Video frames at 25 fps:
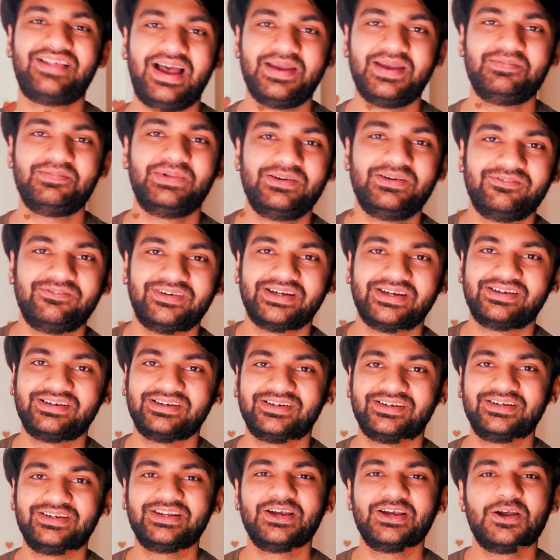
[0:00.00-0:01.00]
Simon
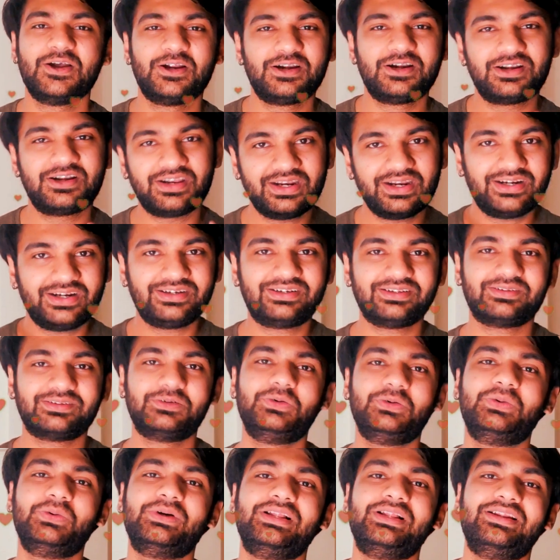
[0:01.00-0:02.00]
Weckert, tricked
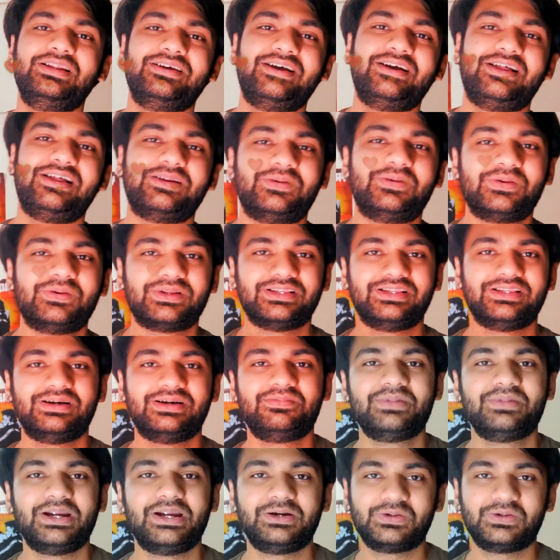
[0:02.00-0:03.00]
Google
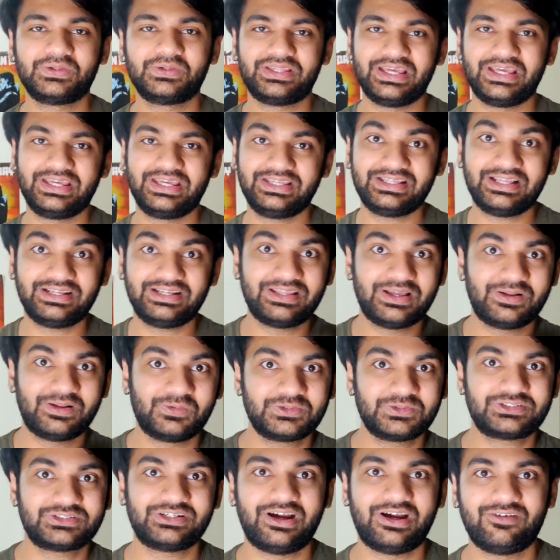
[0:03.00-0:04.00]
algorithm into thinking that
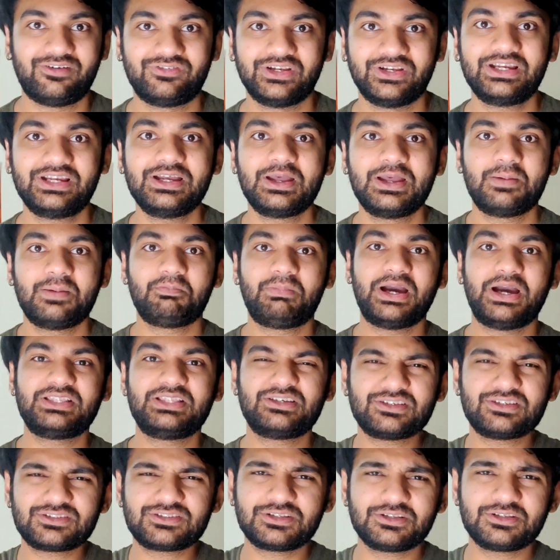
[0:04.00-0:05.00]
there was traffic
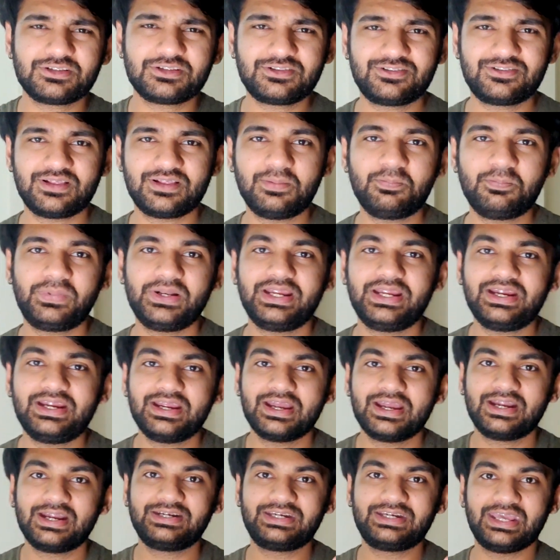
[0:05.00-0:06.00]
by just
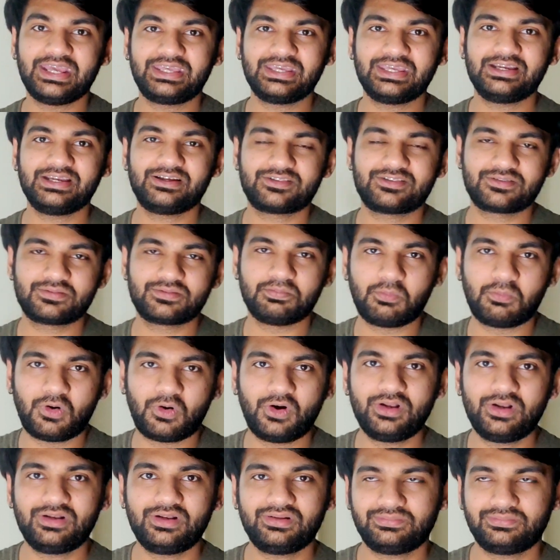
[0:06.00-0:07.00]
simply taking a
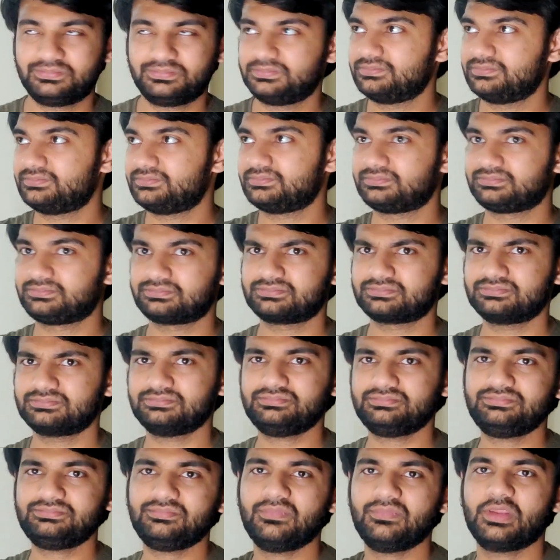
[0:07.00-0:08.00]
small,
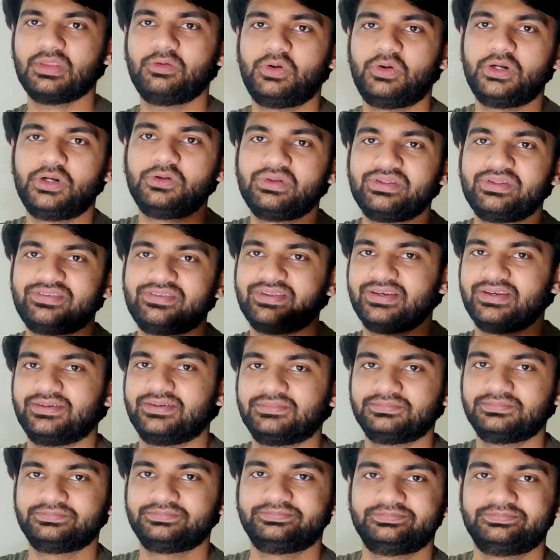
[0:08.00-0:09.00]
what do we
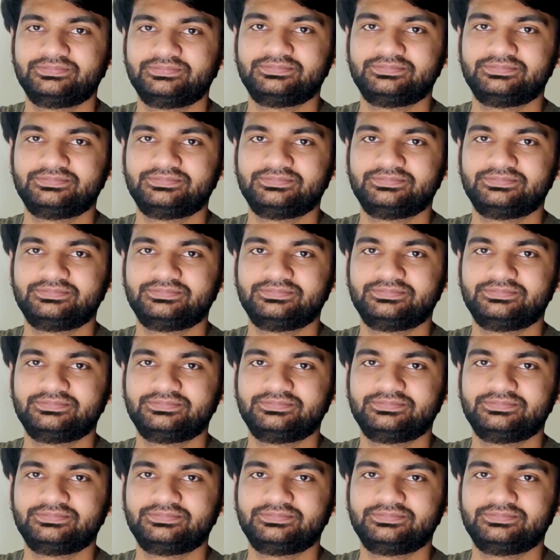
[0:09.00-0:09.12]
say,